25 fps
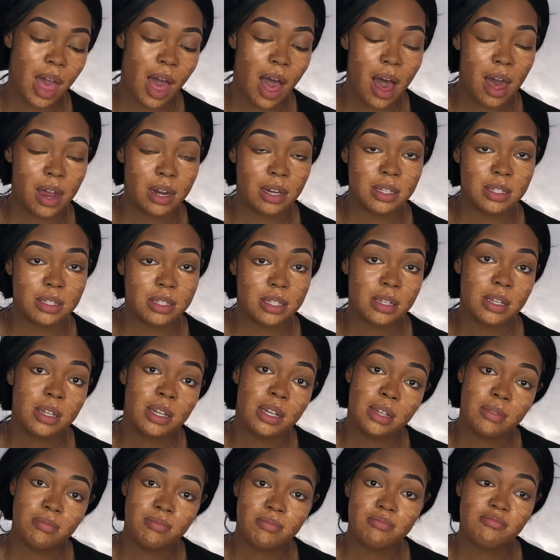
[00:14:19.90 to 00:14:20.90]

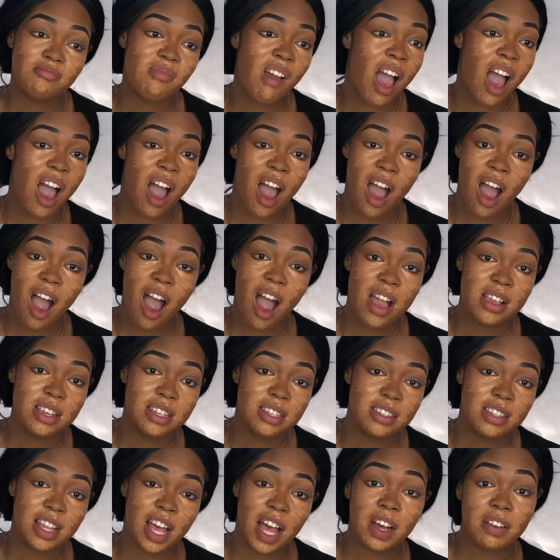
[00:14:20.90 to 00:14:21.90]
honestly, I
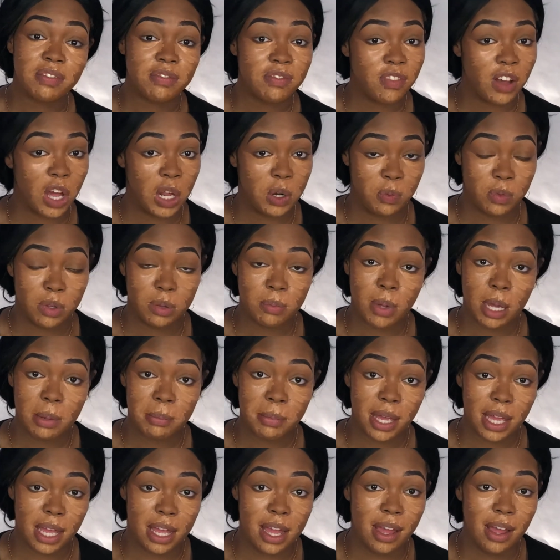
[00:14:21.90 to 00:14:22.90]
just have fun with my
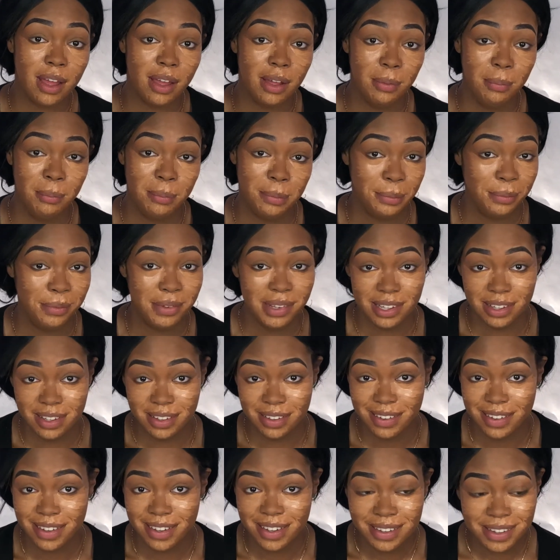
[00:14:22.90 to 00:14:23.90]
makeup.
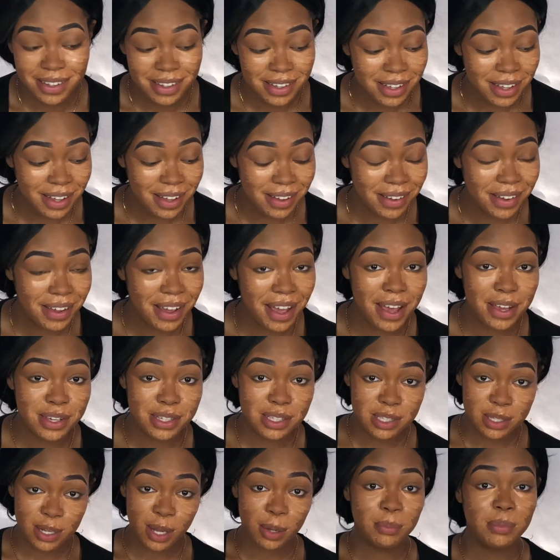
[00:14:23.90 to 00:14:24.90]
I
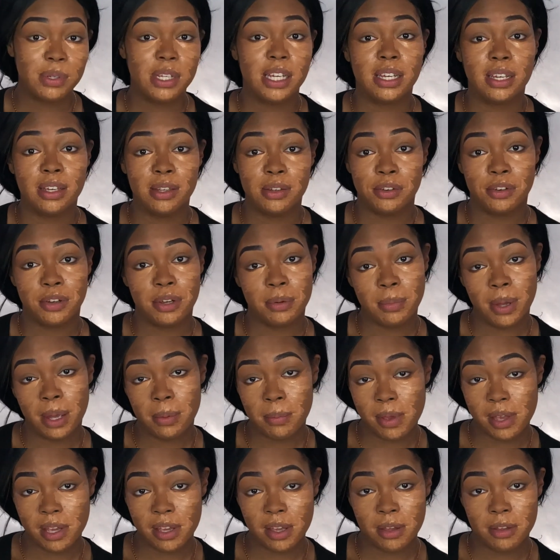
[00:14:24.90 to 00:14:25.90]
stopped doing my
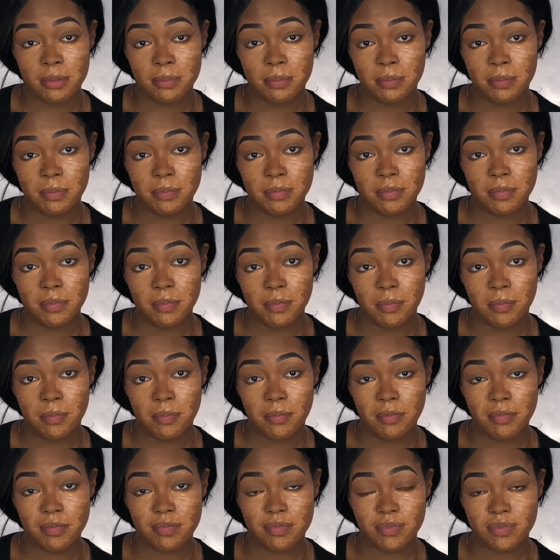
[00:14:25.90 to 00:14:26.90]
makeup
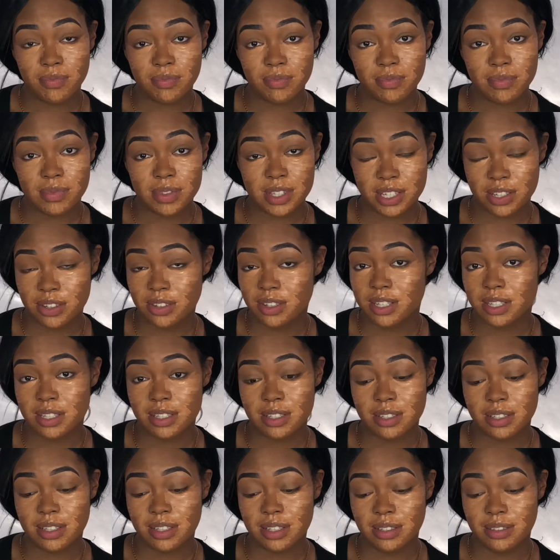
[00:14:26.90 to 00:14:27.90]

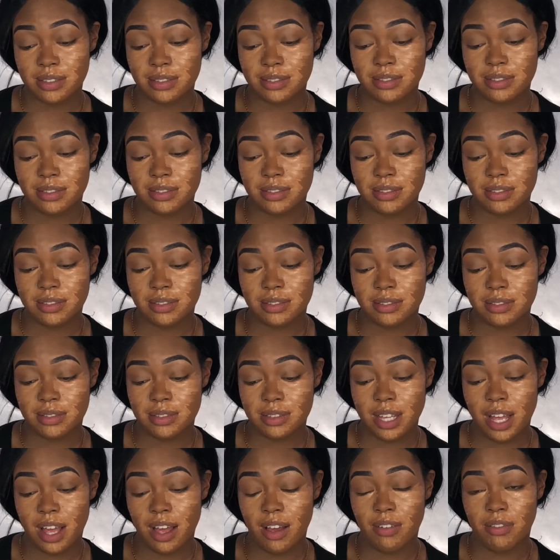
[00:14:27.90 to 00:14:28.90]
seriously
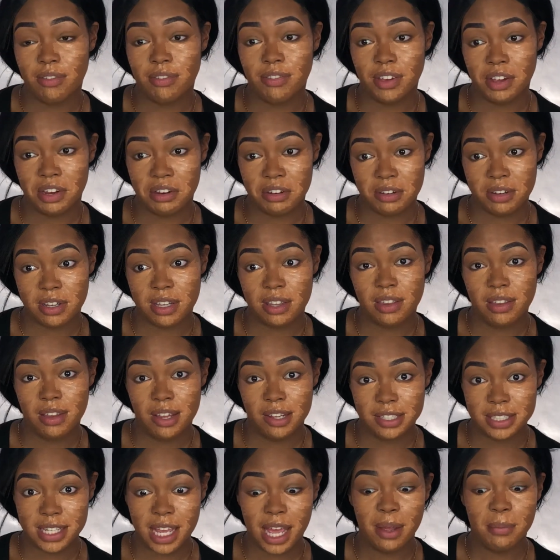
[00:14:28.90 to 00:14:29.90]
a very
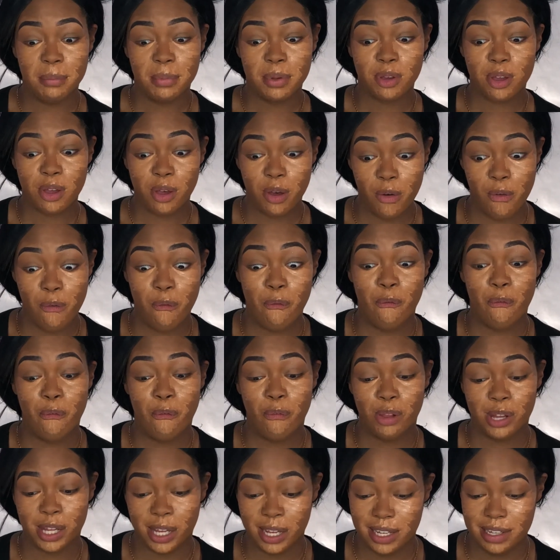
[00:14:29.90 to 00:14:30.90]
long time ago.
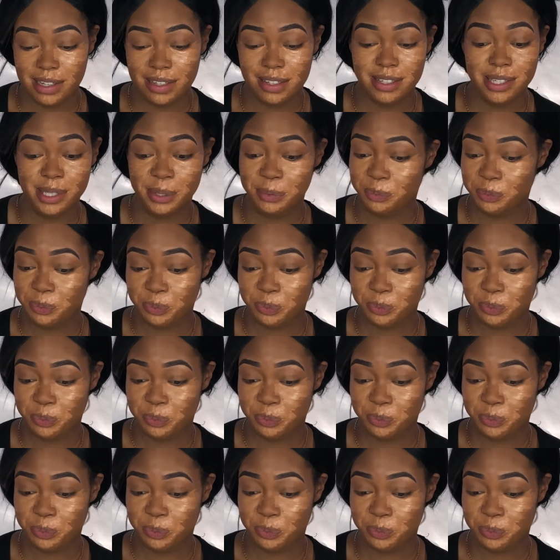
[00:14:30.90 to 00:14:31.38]
Like,